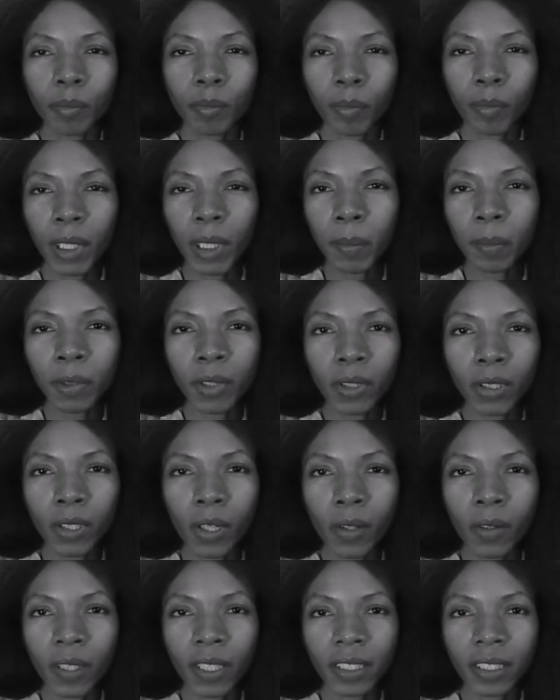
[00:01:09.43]
People are
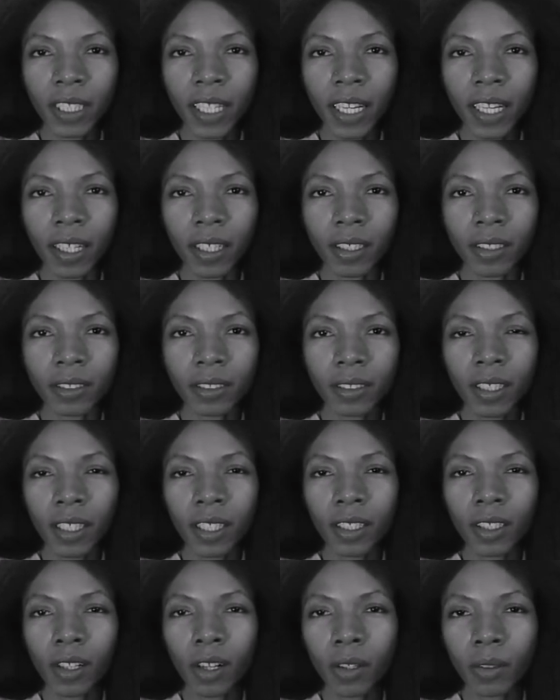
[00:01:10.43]
going down,
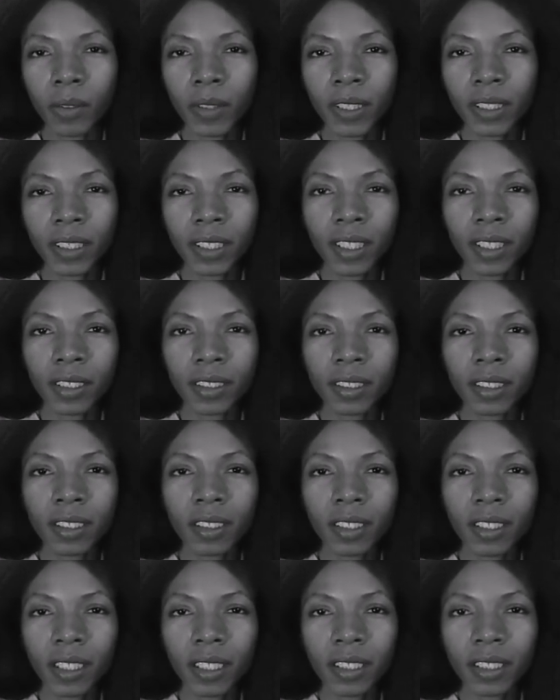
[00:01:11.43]
and all we see is the
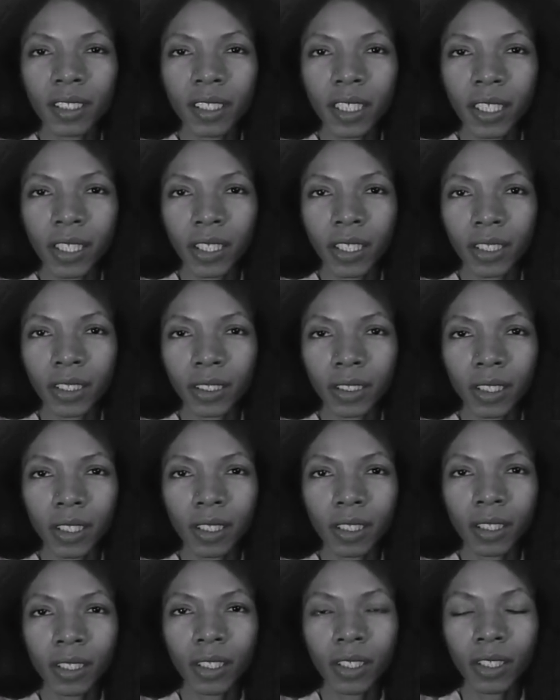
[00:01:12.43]
lead character,
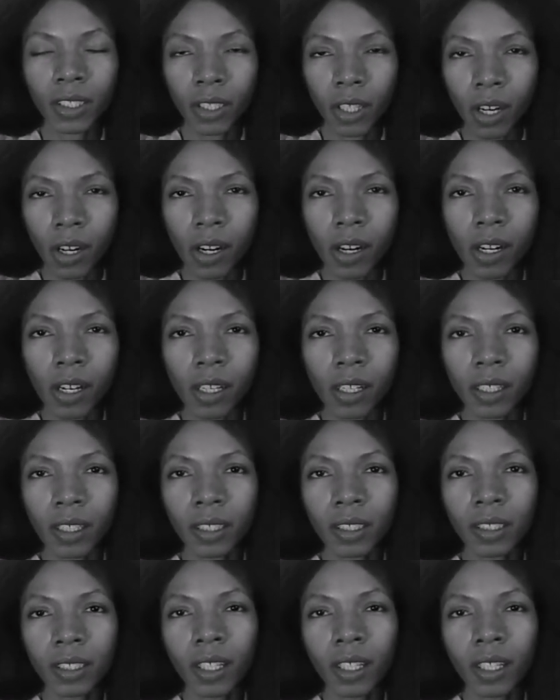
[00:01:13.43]
Carl,